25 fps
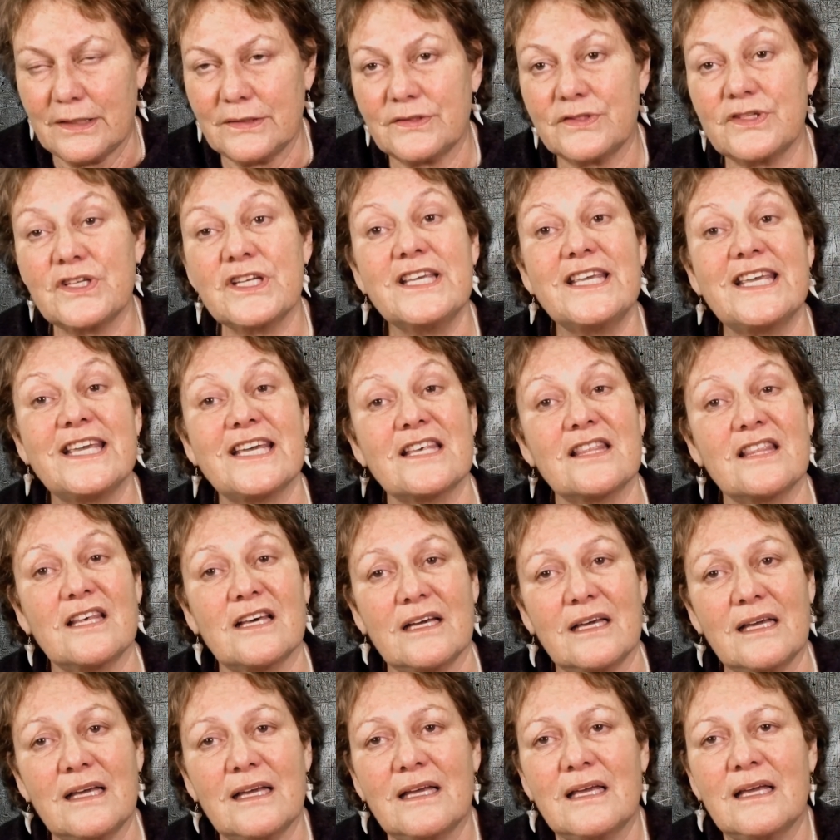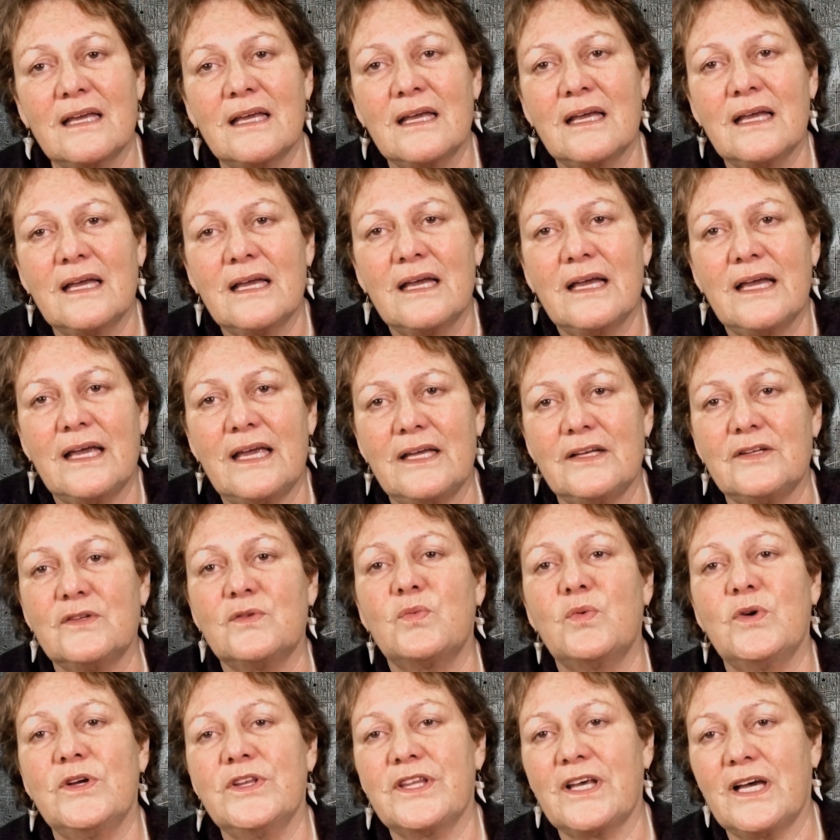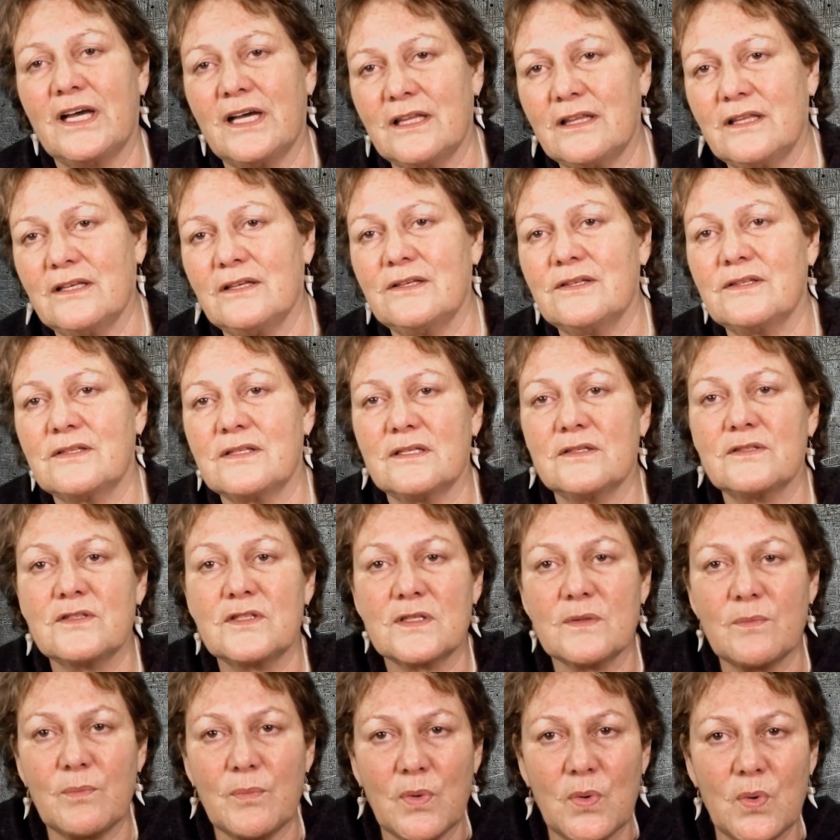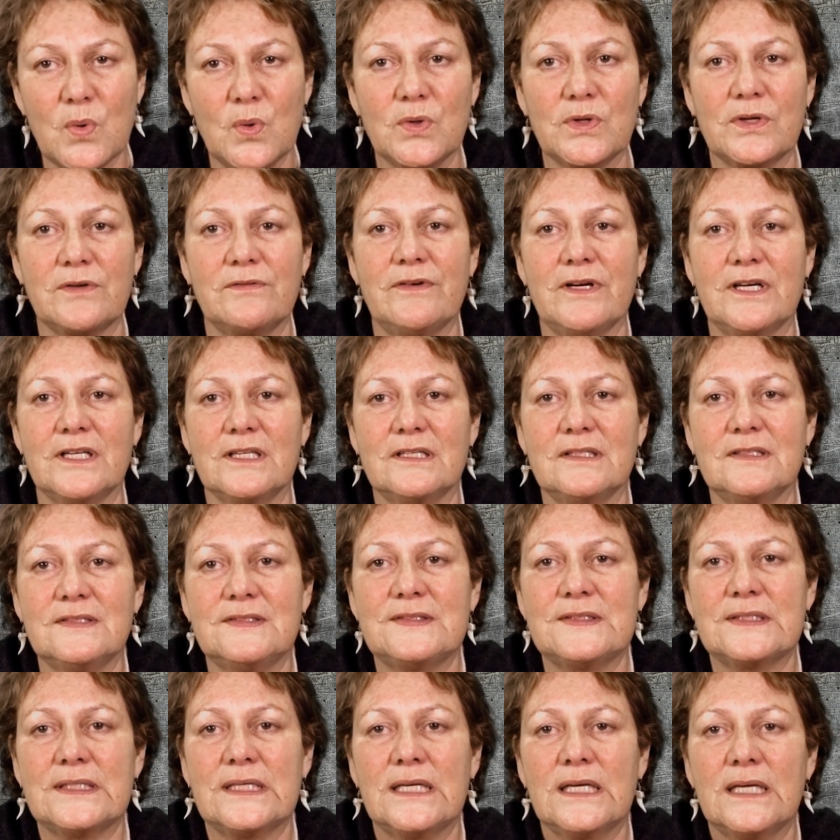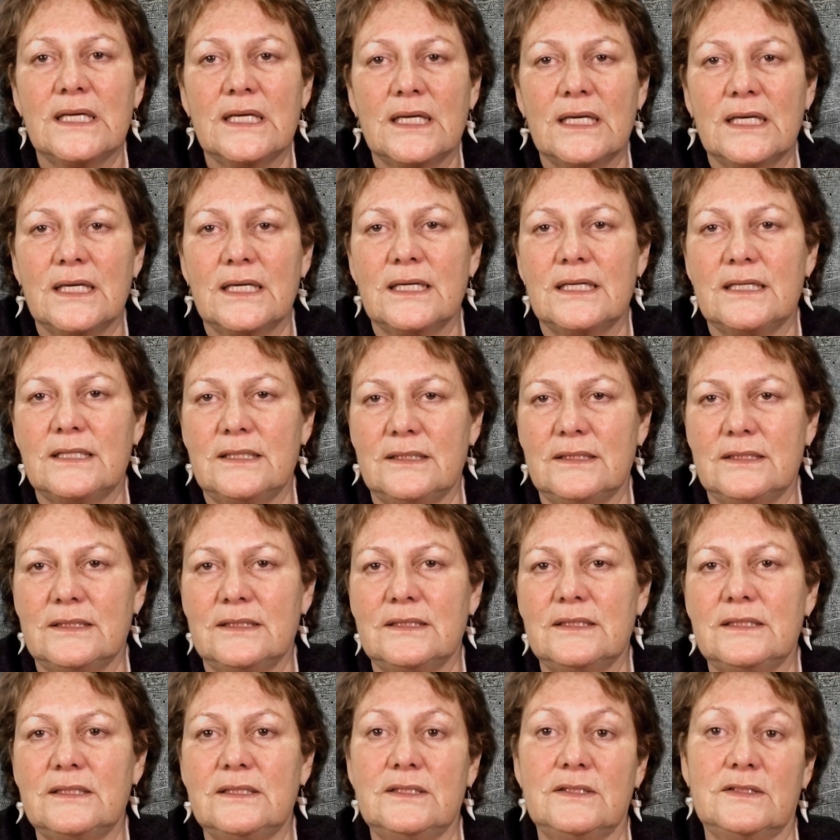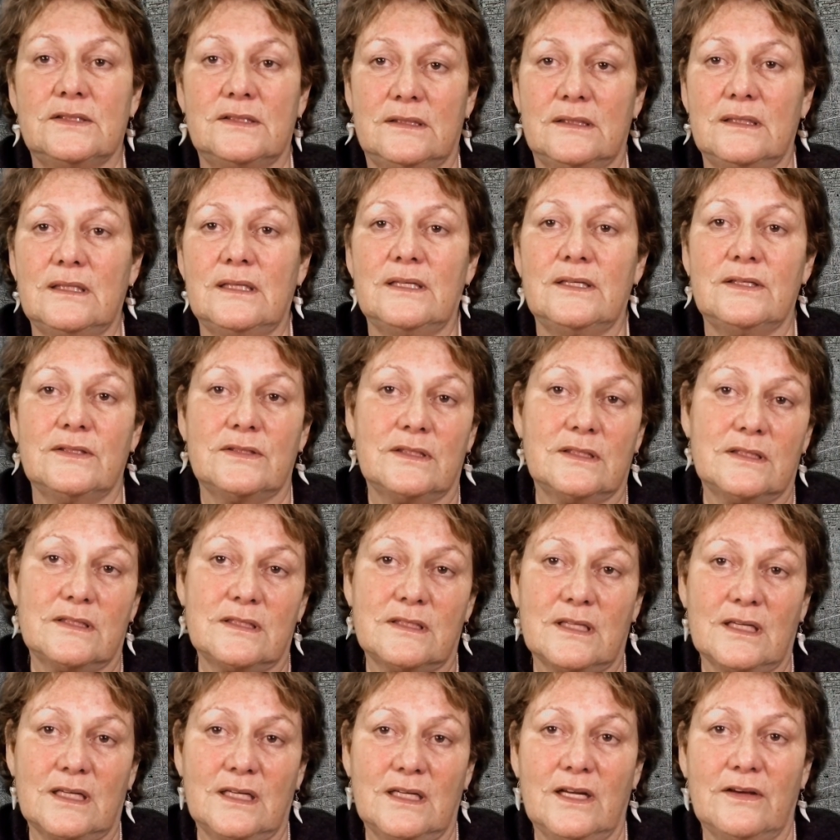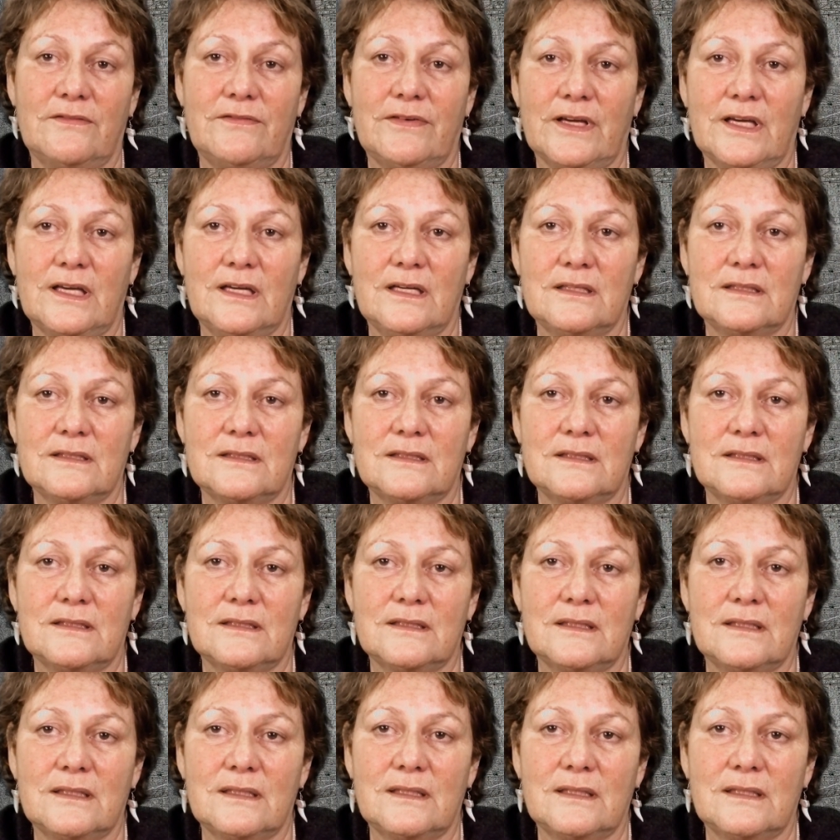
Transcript: together and with others and support of others is a significant